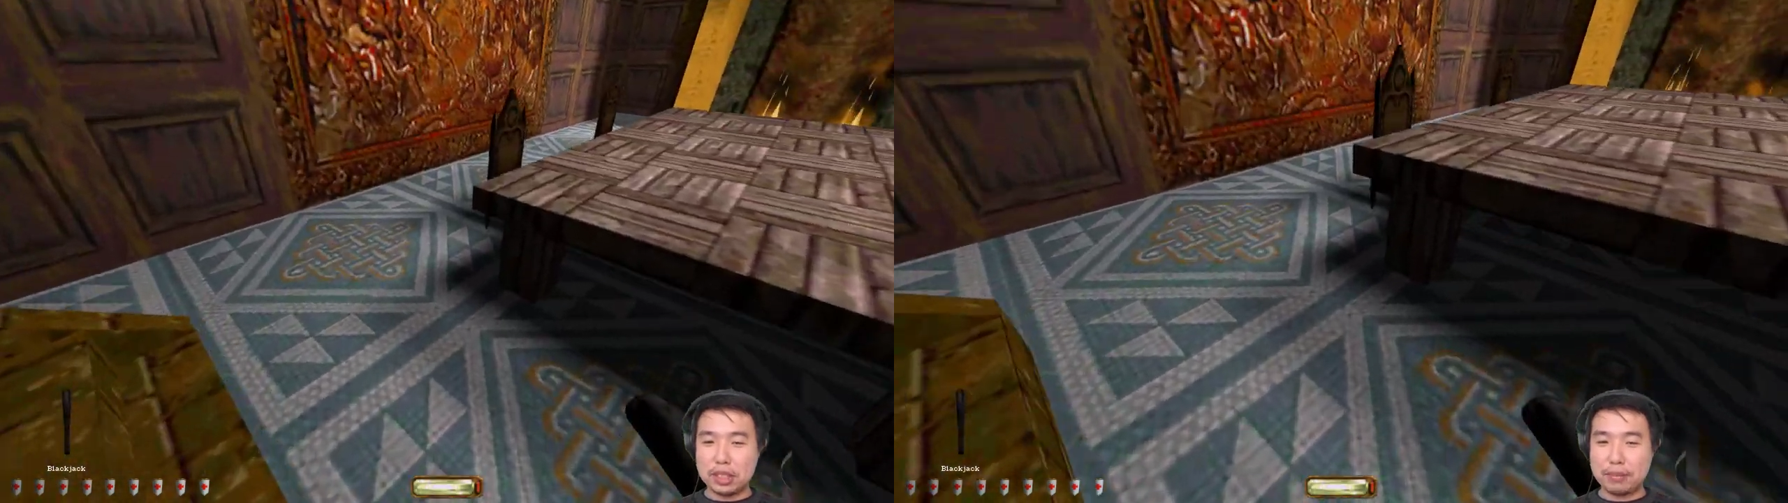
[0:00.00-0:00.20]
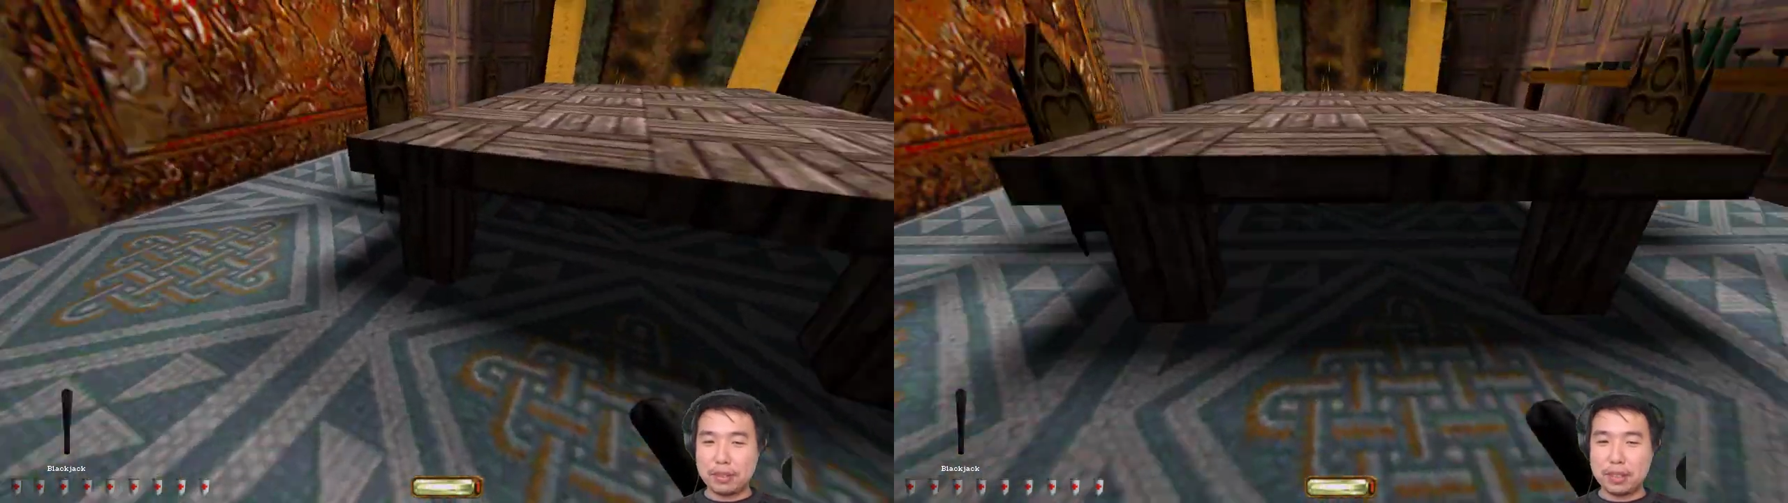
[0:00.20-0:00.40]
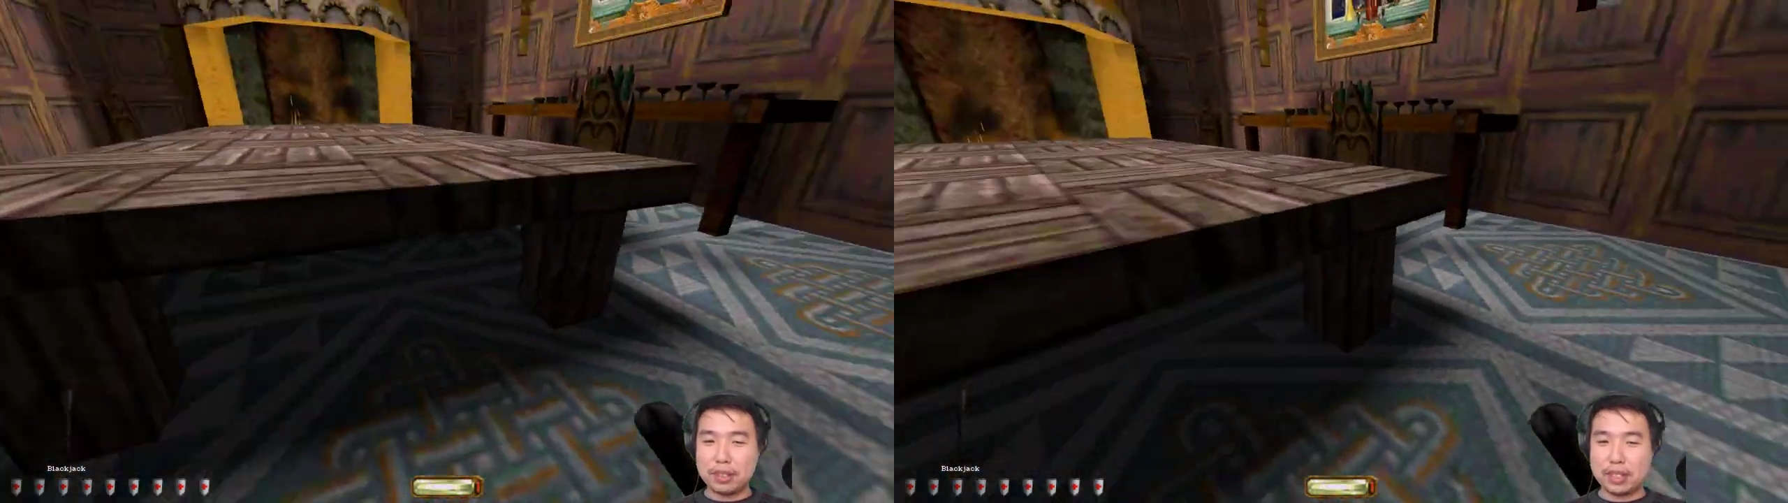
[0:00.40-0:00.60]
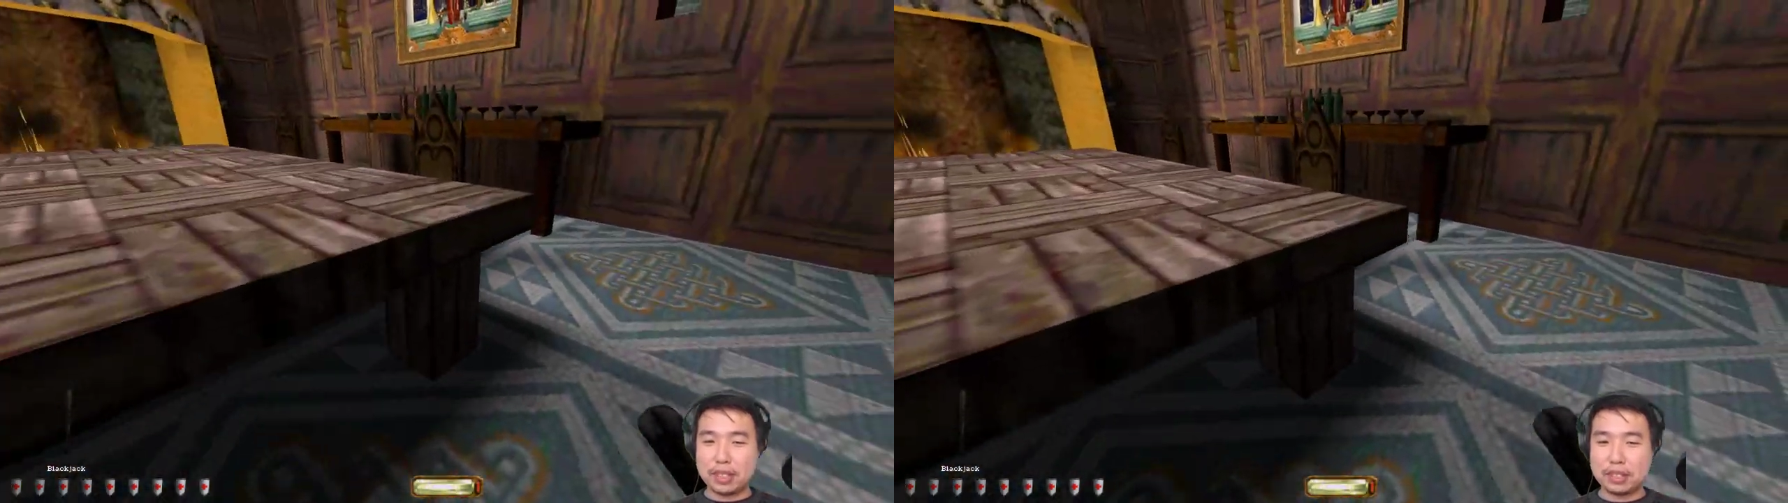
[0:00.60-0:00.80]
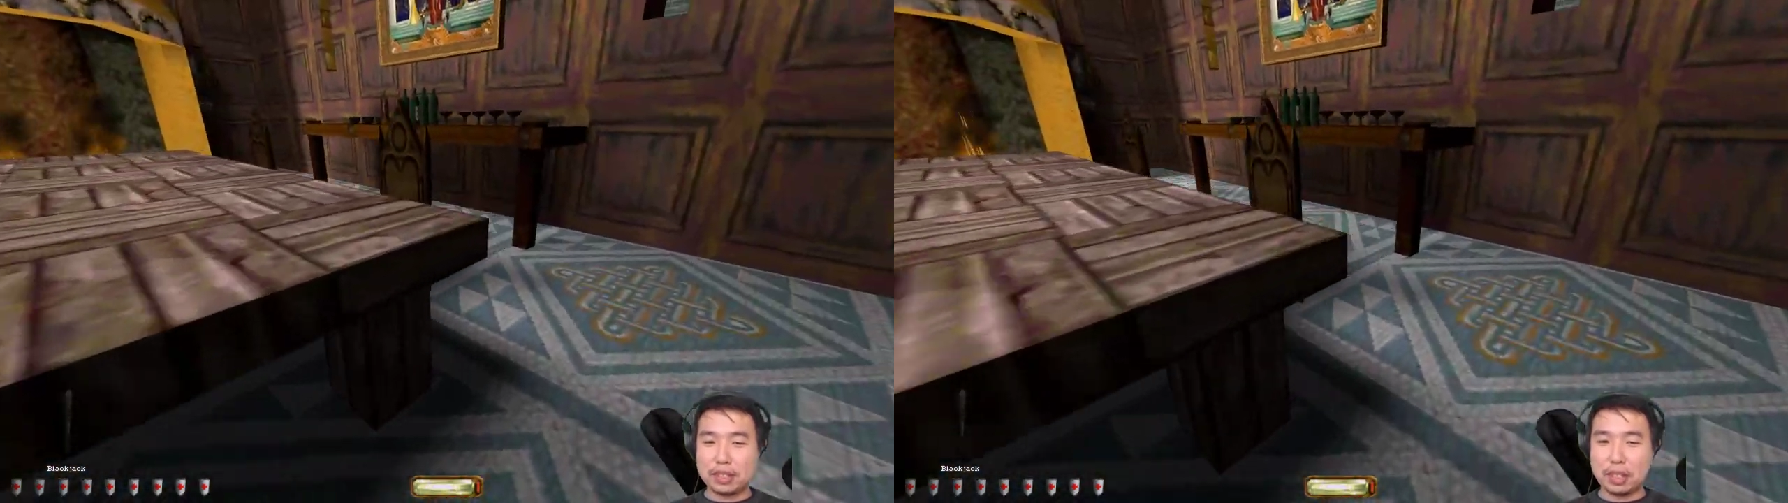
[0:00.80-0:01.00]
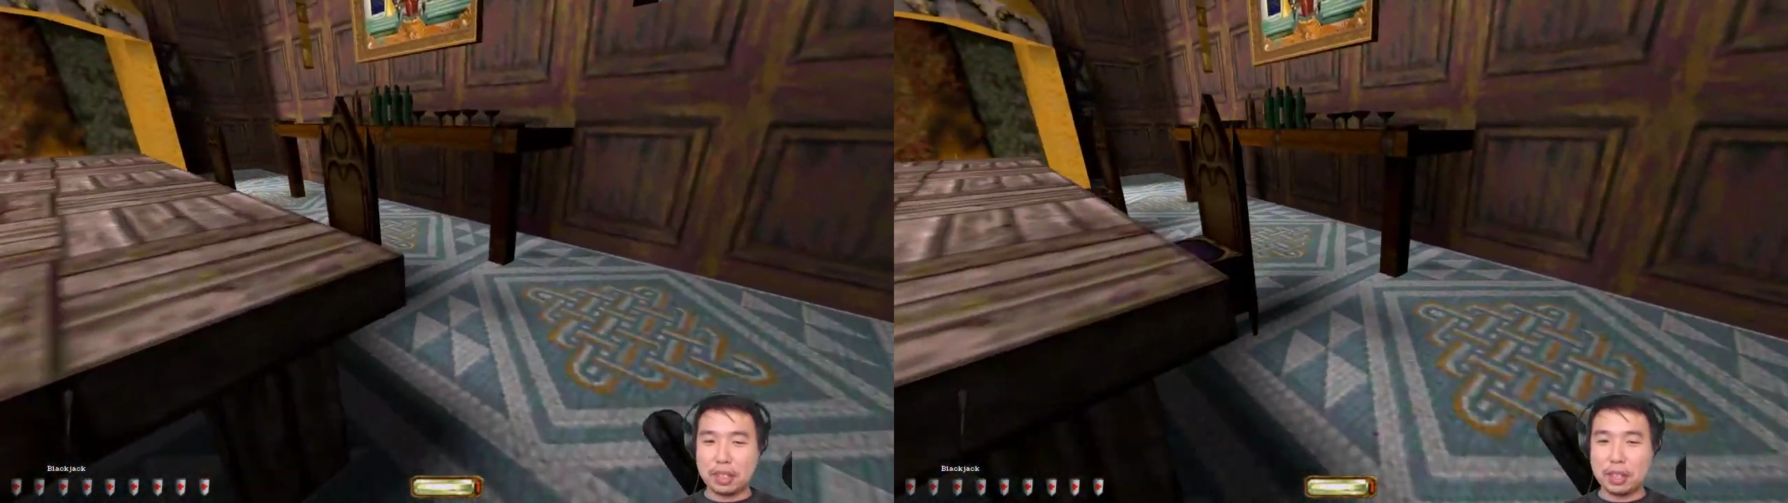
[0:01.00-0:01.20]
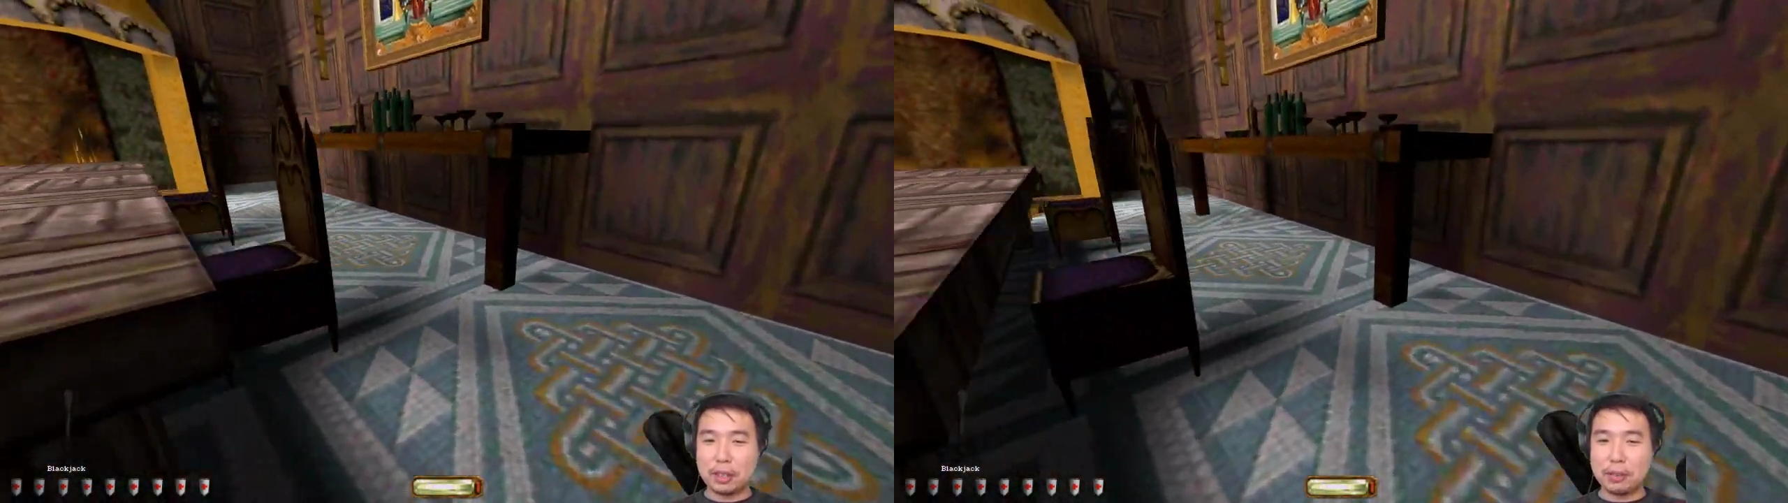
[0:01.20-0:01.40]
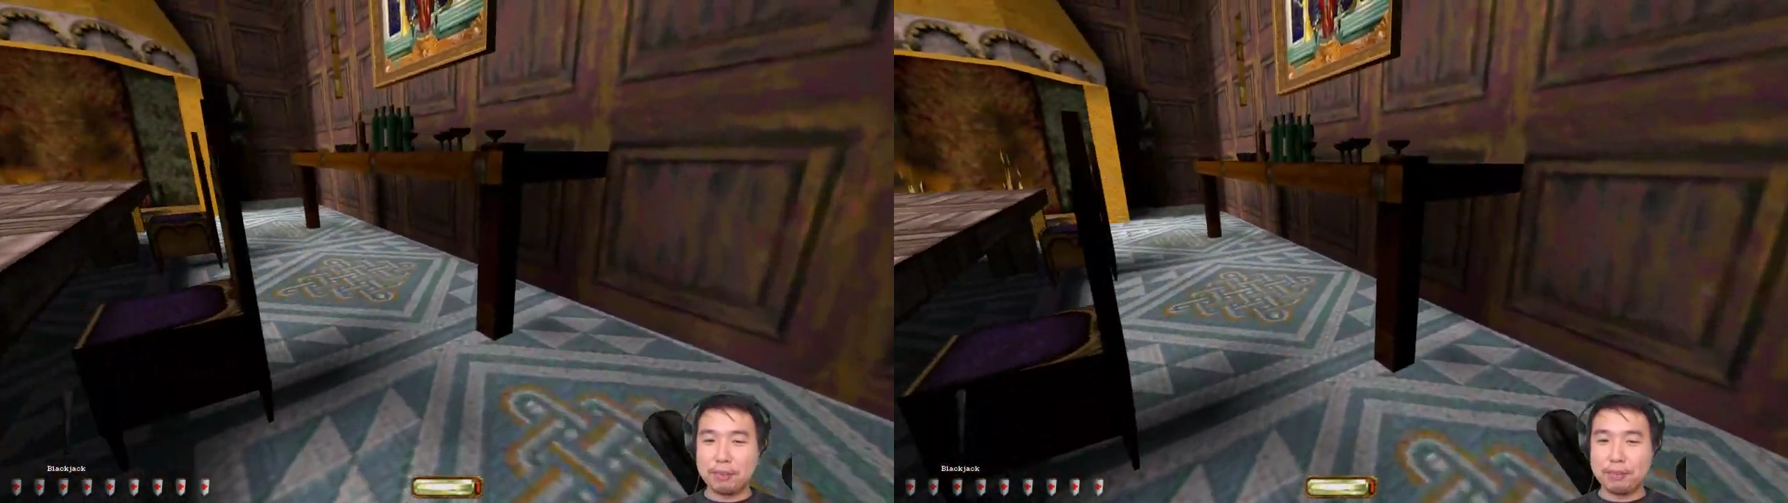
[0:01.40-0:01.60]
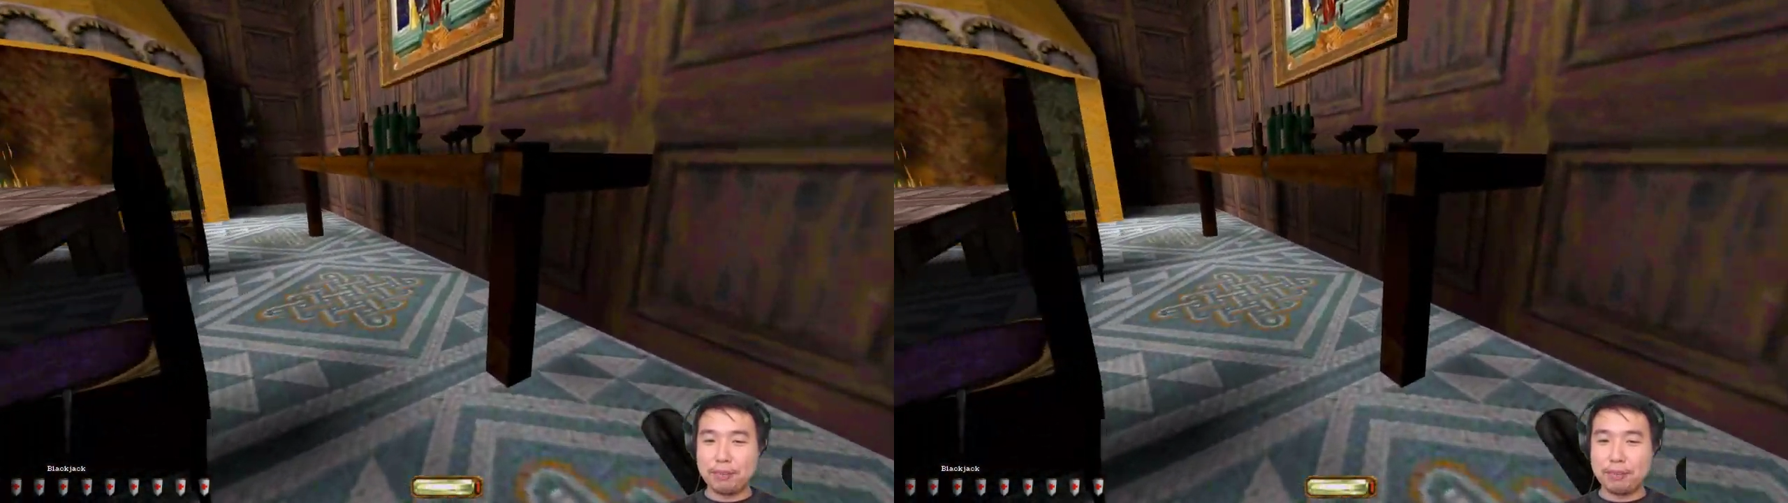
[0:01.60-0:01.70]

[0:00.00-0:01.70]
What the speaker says: difficulty, so